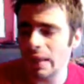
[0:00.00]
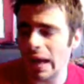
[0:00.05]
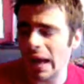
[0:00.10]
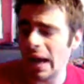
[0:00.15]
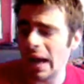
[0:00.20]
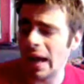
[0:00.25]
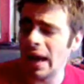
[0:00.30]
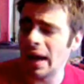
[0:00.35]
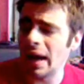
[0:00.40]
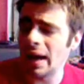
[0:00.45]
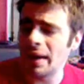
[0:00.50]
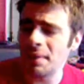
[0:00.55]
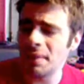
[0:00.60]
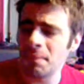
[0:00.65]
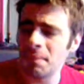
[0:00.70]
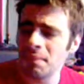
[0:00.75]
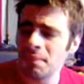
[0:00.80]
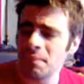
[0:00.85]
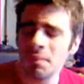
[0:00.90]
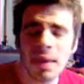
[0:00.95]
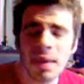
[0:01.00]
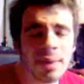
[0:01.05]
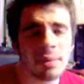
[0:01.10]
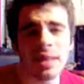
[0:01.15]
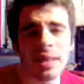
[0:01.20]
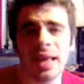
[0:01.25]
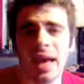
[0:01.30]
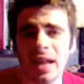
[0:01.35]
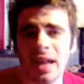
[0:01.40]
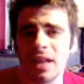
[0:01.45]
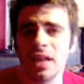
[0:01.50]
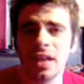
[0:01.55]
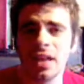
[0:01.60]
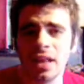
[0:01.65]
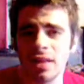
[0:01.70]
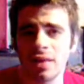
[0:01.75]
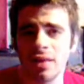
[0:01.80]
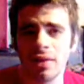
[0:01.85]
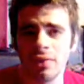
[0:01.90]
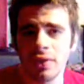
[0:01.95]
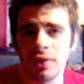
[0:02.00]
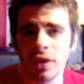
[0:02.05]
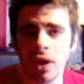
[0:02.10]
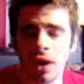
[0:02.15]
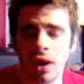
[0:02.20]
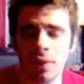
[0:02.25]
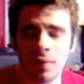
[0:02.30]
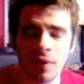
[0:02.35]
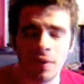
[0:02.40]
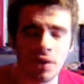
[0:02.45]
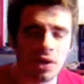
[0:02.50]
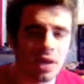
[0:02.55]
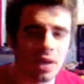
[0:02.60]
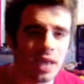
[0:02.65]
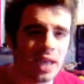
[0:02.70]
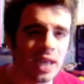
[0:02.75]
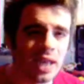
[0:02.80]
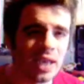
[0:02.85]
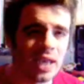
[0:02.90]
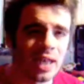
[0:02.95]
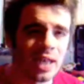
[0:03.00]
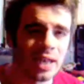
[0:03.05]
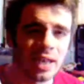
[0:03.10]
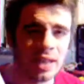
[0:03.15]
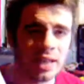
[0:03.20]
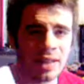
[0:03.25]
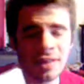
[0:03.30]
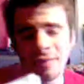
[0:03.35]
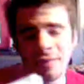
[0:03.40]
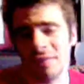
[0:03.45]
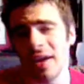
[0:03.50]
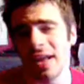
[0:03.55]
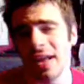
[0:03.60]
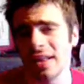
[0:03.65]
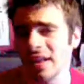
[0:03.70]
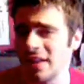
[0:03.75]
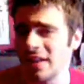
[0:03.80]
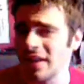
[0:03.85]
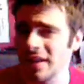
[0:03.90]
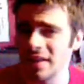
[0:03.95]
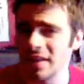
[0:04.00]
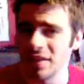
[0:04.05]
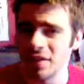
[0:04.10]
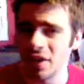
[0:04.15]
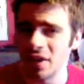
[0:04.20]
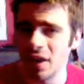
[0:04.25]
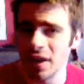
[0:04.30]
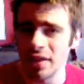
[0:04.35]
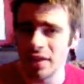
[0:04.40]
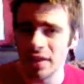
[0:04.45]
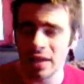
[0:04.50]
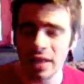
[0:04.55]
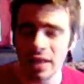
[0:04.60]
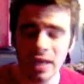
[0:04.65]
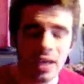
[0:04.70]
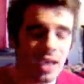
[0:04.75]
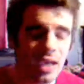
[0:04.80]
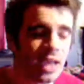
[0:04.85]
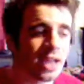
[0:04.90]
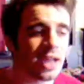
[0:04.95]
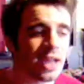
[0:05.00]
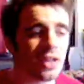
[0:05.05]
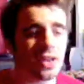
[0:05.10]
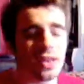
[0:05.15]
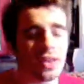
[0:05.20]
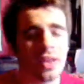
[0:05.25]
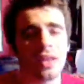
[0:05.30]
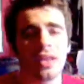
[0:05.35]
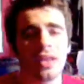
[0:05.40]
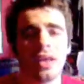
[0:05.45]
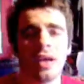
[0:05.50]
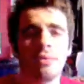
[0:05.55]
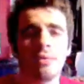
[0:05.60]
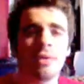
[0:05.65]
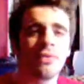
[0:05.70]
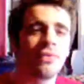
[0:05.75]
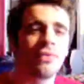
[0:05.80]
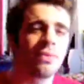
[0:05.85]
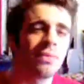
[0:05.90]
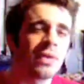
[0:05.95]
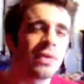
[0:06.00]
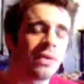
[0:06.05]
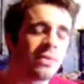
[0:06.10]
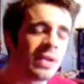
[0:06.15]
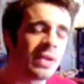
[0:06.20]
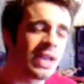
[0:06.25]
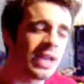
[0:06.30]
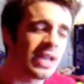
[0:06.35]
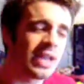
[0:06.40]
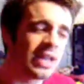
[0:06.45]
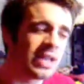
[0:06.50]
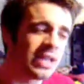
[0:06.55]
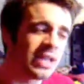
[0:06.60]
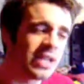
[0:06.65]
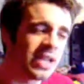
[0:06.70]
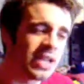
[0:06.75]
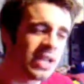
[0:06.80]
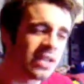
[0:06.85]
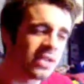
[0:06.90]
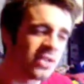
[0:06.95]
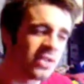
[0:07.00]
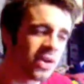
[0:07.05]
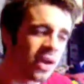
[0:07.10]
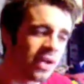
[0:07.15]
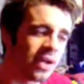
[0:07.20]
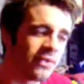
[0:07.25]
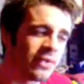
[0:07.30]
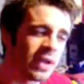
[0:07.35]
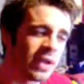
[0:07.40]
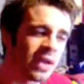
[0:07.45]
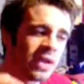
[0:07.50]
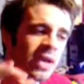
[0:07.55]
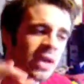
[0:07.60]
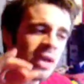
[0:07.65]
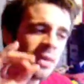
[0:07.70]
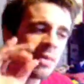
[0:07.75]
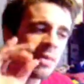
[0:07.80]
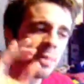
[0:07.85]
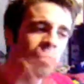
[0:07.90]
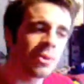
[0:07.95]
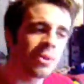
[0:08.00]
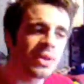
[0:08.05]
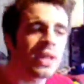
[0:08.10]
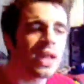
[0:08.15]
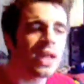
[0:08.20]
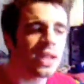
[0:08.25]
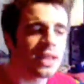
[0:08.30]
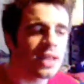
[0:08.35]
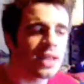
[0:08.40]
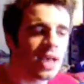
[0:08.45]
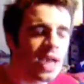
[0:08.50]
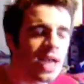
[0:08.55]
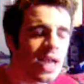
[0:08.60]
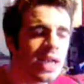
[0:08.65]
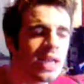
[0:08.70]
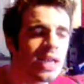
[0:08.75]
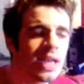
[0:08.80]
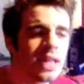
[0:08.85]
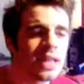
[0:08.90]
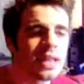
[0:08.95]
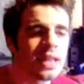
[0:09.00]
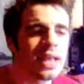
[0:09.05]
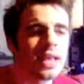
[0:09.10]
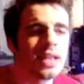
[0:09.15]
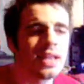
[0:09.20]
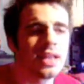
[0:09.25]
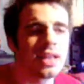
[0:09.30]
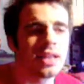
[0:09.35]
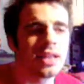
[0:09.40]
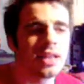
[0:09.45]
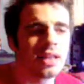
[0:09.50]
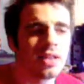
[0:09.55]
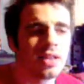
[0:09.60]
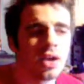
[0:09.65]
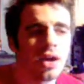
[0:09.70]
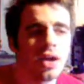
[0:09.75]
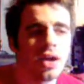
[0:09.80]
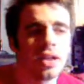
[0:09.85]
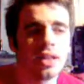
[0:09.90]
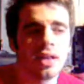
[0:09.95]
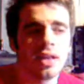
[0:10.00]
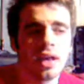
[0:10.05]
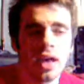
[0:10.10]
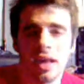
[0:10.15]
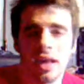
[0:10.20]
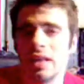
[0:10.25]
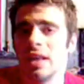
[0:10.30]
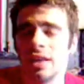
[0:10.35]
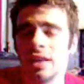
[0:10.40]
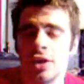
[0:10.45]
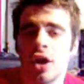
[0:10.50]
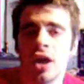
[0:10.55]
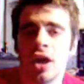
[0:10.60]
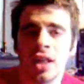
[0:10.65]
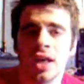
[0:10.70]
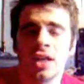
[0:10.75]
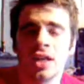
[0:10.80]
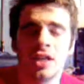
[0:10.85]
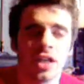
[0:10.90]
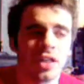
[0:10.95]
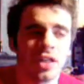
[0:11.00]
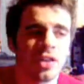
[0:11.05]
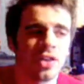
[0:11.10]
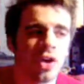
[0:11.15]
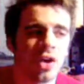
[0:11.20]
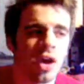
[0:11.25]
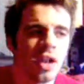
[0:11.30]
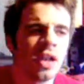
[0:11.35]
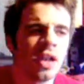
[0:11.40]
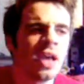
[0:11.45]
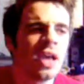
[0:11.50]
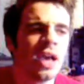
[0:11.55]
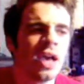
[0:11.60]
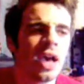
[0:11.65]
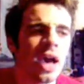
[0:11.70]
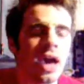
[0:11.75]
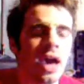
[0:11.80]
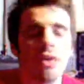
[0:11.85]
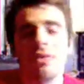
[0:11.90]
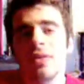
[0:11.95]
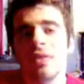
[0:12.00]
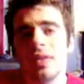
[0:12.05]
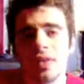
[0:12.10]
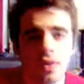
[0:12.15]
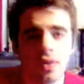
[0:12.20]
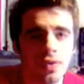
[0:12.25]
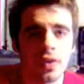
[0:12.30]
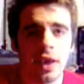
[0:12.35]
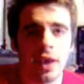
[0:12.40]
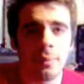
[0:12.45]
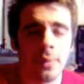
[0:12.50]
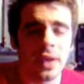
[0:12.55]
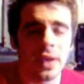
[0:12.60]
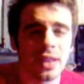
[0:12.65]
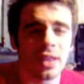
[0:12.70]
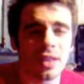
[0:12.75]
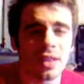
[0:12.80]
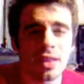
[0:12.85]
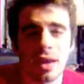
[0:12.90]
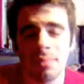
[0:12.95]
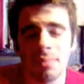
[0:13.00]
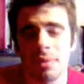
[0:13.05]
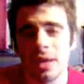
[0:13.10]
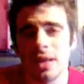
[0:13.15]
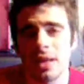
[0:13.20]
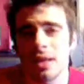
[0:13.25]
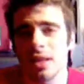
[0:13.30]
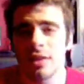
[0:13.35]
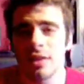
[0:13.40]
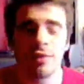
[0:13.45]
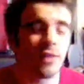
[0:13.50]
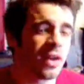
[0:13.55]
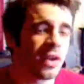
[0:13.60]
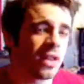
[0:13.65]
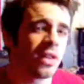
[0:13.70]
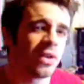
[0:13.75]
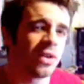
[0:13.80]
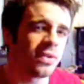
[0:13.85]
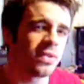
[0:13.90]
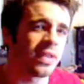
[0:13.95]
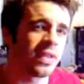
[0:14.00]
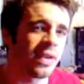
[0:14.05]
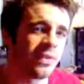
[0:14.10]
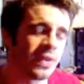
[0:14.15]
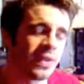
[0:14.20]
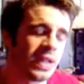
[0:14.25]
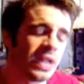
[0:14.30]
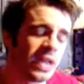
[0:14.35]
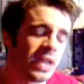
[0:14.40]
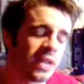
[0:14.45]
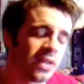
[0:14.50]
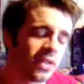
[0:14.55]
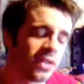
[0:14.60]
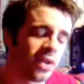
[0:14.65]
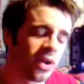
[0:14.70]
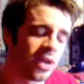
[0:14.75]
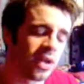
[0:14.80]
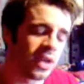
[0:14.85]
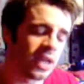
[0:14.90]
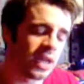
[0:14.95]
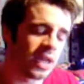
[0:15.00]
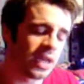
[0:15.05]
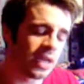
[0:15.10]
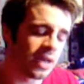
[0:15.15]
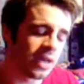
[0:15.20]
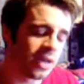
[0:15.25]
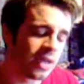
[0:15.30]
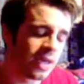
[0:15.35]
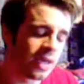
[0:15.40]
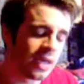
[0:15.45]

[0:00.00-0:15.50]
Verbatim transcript: um, maybe the edginess of the artwork and the fact that Jason Todd's in it. Now, this is coming from someone that is a Jason Todd fan, but put that aside and say Jason Todd, I did not like Jason Todd, I would still say pick this up because there's very little stuff with Jason Todd in it.